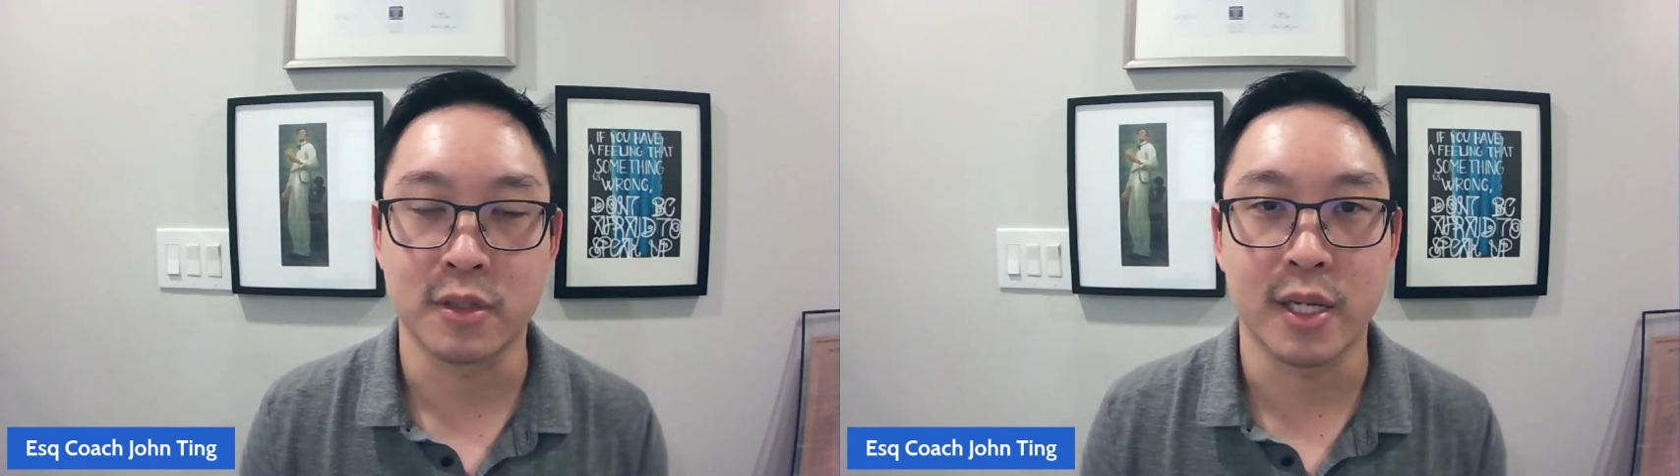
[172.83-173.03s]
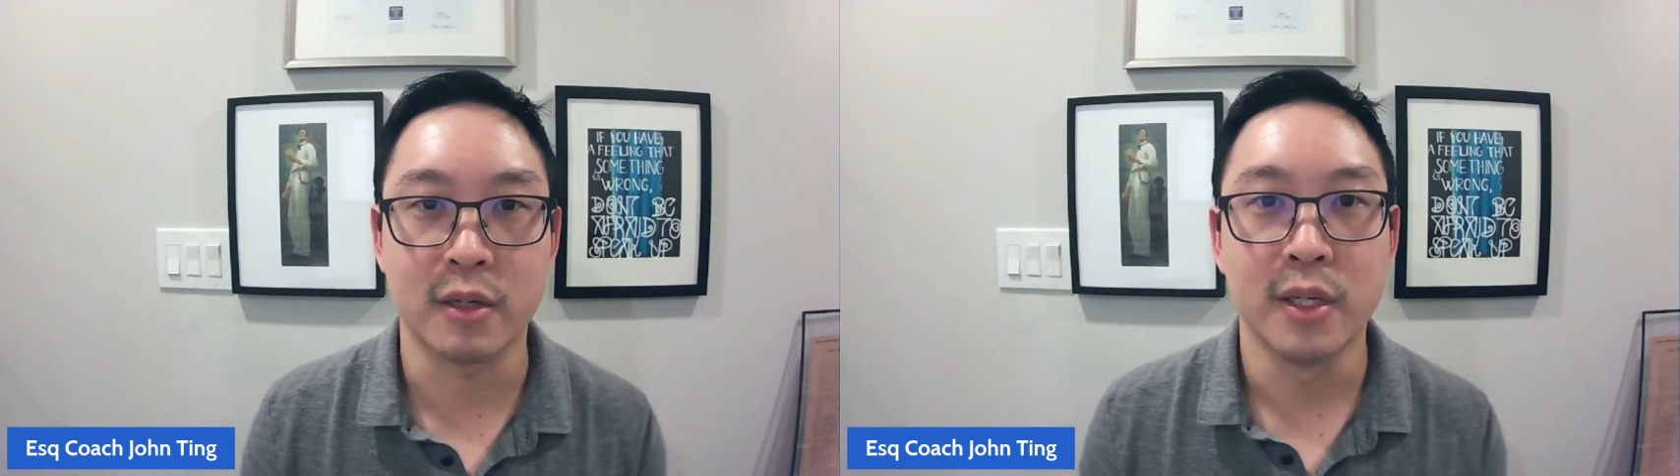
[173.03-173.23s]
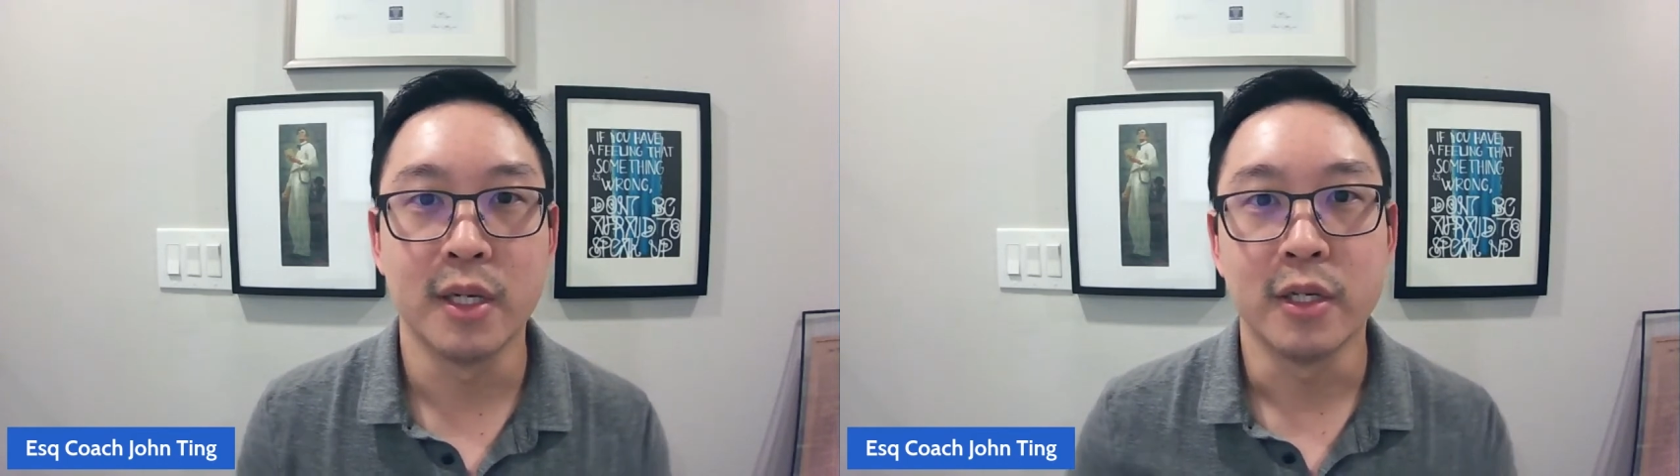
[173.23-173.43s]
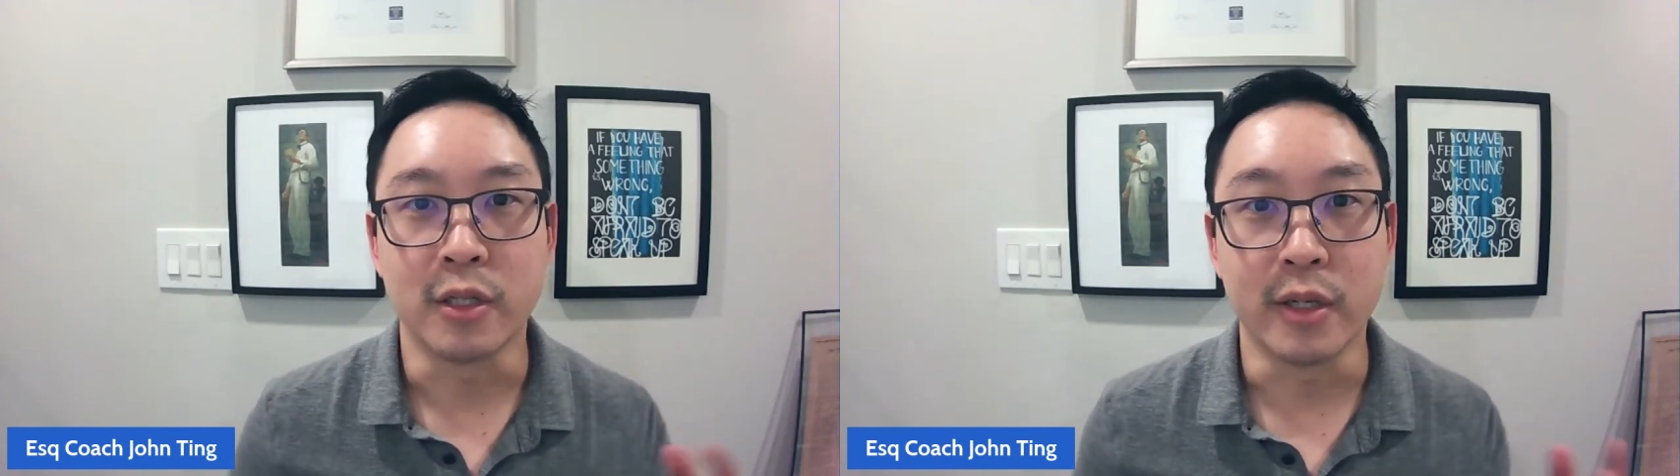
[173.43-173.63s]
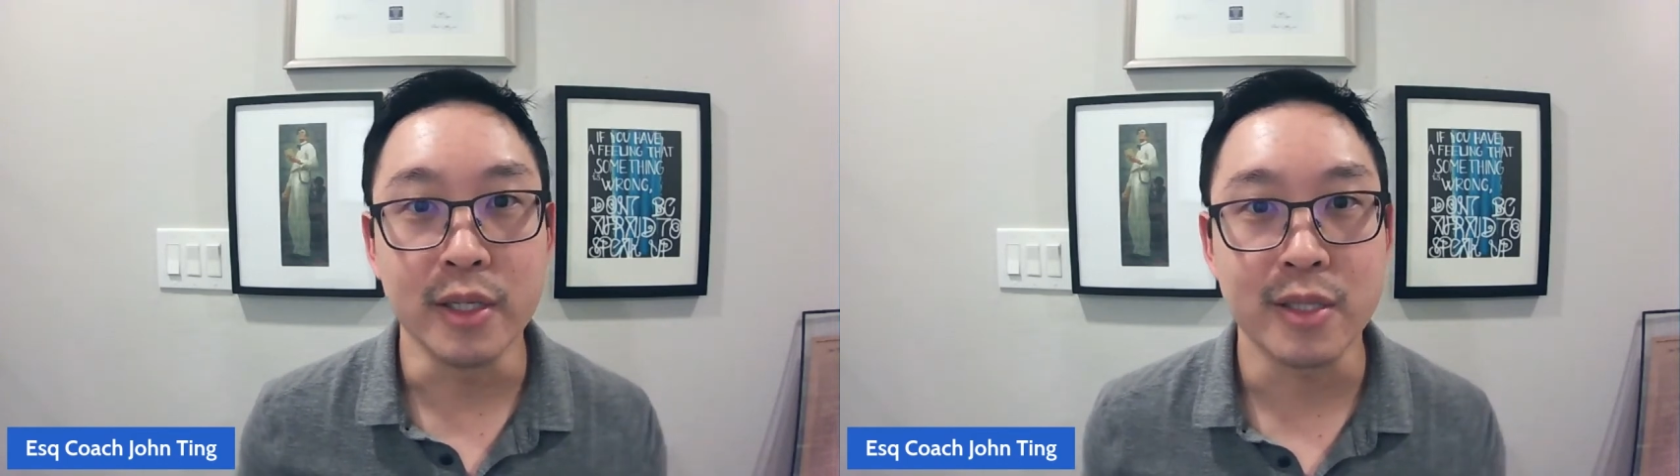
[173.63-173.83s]
Now,
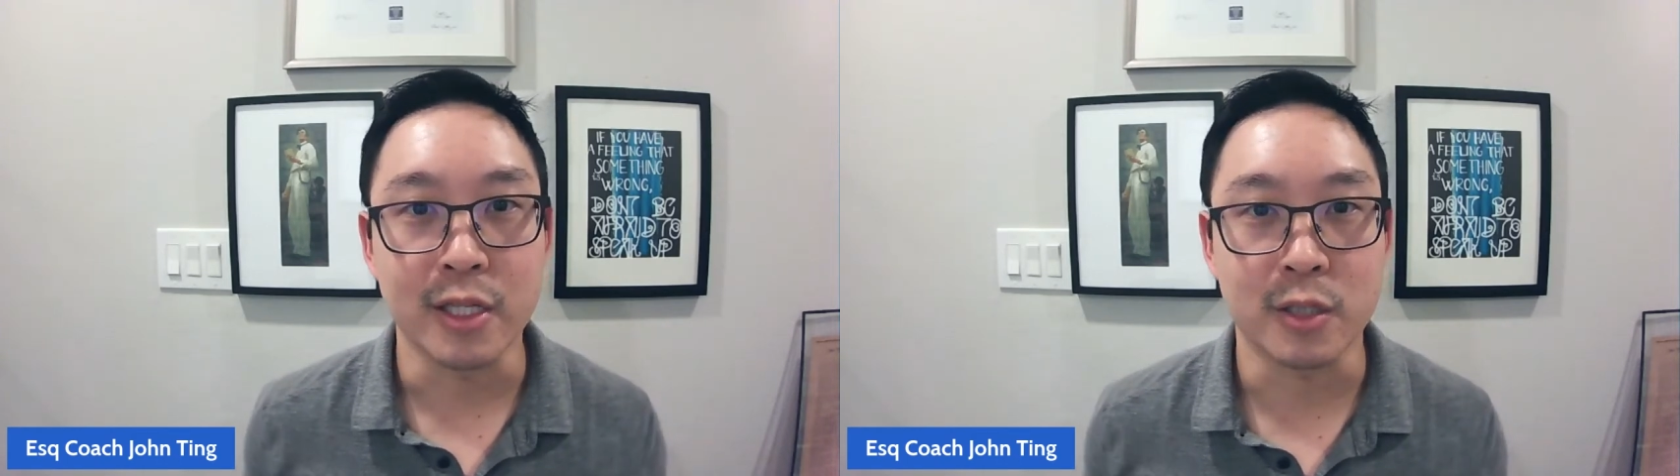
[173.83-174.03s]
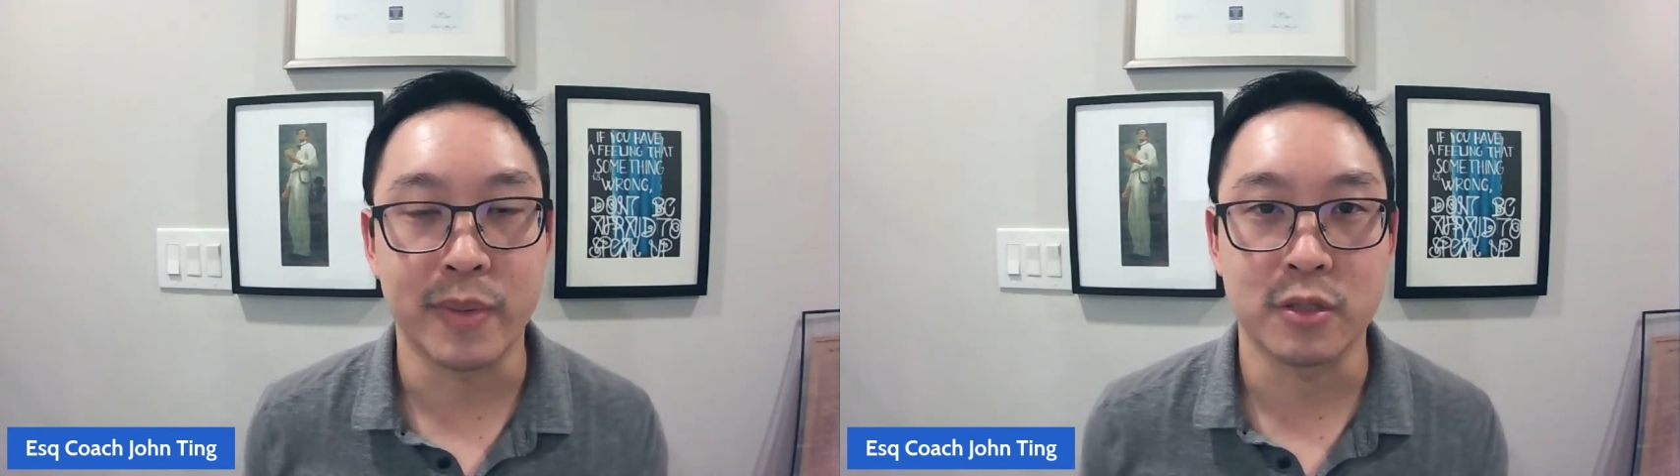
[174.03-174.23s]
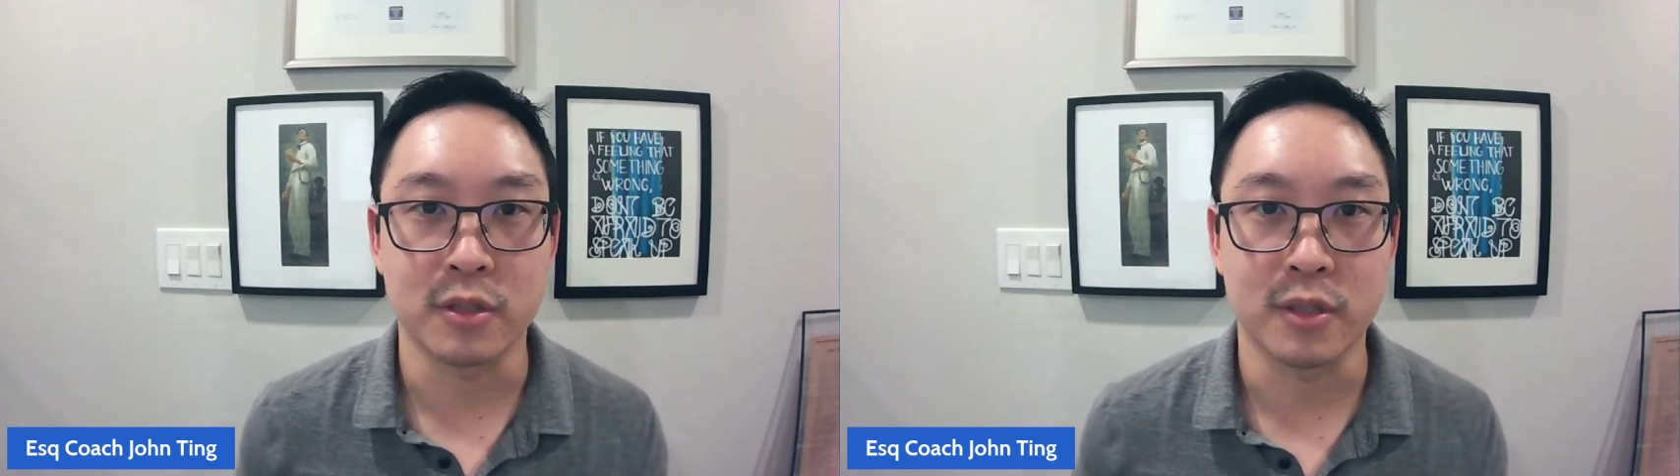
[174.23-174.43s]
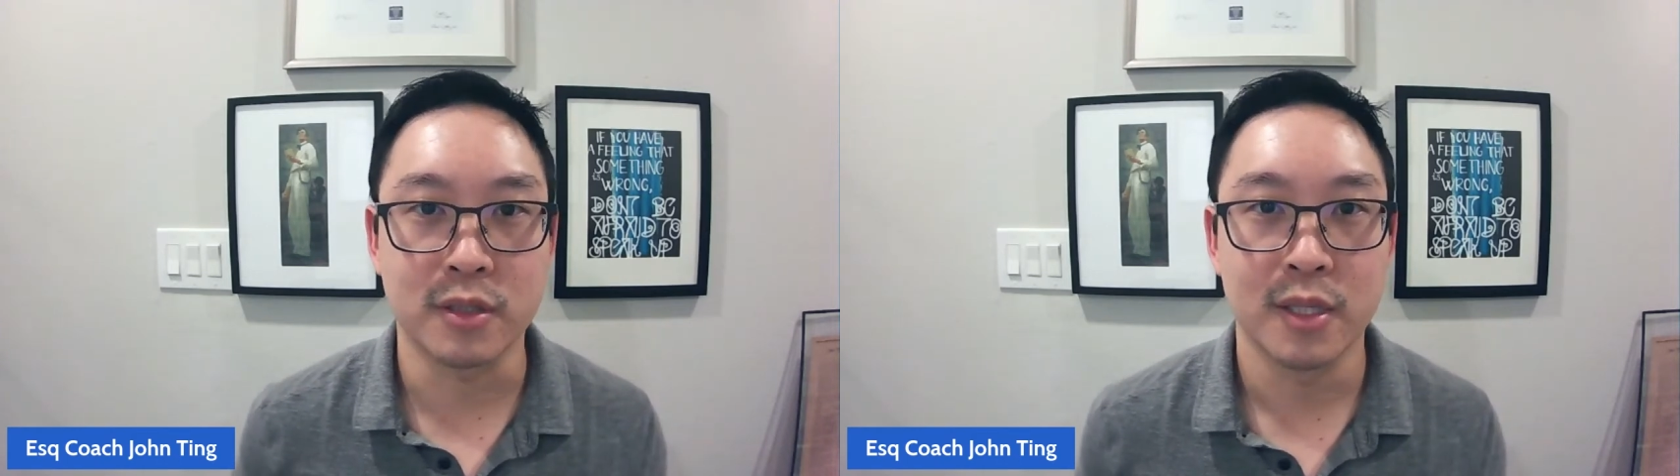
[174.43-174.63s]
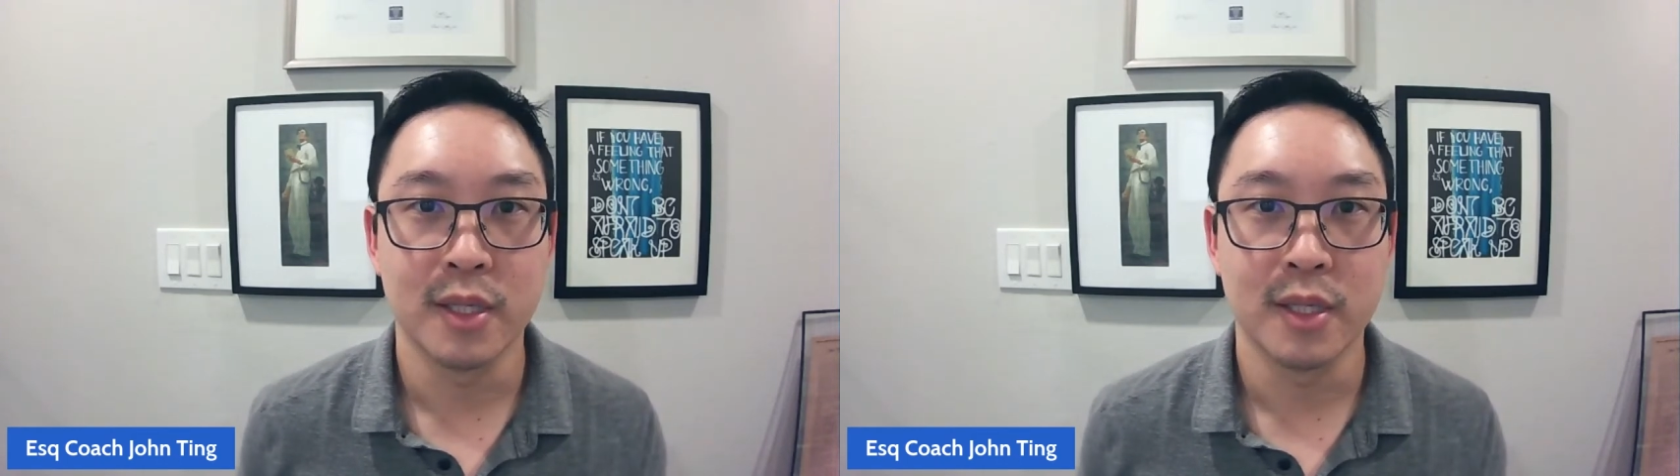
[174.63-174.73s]
your intake specialist